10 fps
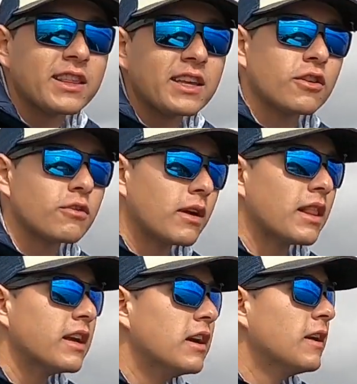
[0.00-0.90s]
I think they're
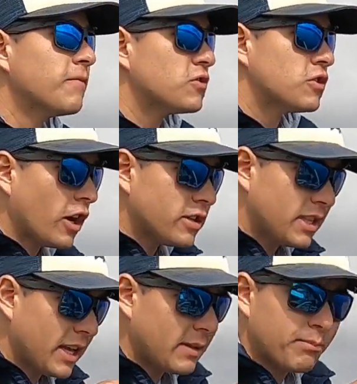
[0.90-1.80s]
really
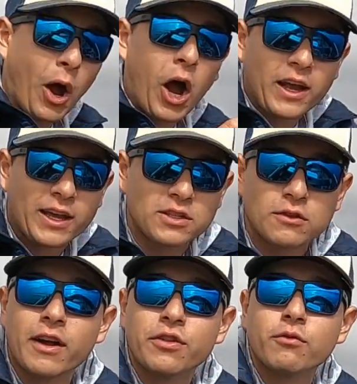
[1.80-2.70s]
just in pockets
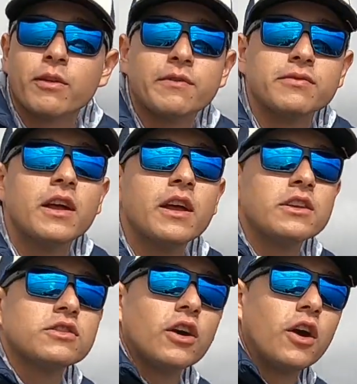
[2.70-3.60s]
around the reef.
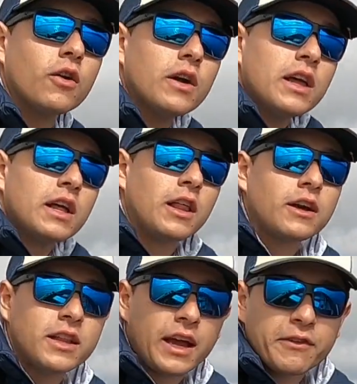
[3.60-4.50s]
So
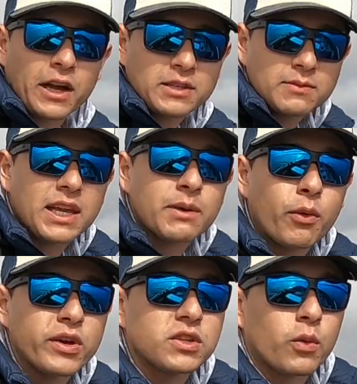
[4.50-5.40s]
luckily I've got some data
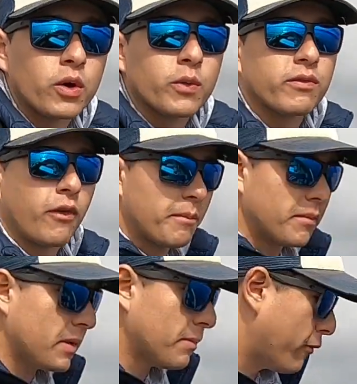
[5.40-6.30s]
points to work with
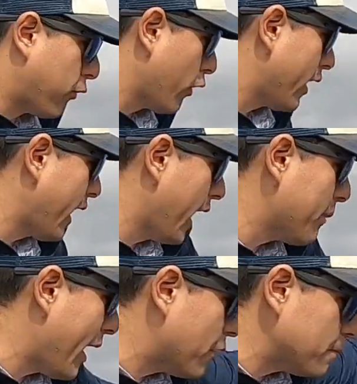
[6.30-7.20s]
from before I came
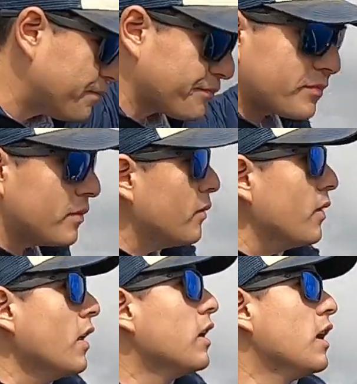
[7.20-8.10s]
out,
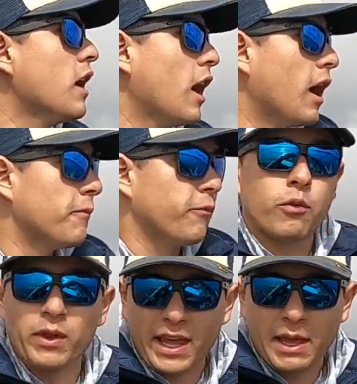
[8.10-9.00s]

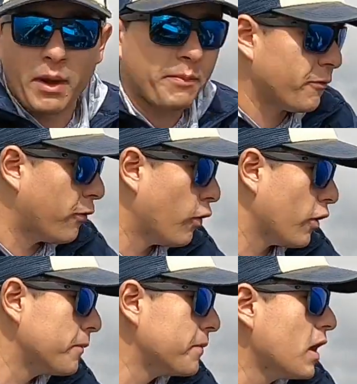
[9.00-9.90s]
from when I came out
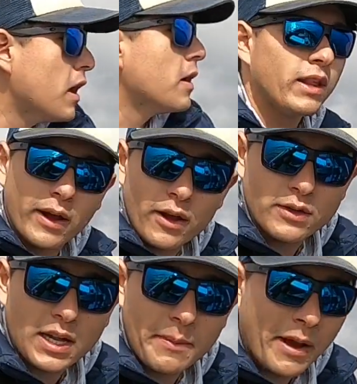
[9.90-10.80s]
before. Why do I
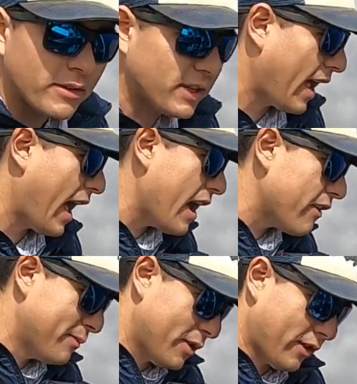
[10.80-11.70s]
always come out at the
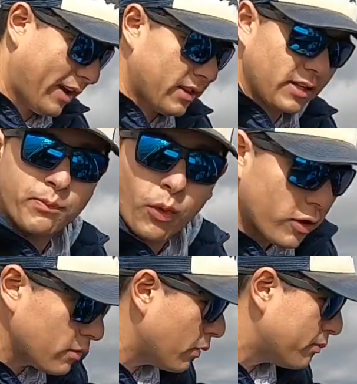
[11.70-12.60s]
Half Moon? I got this
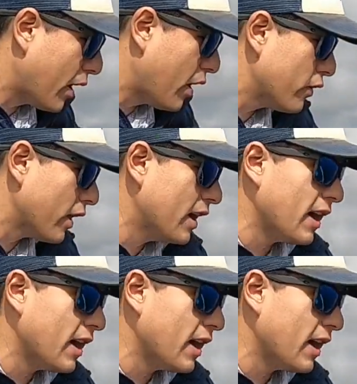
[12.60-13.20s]
portable boat.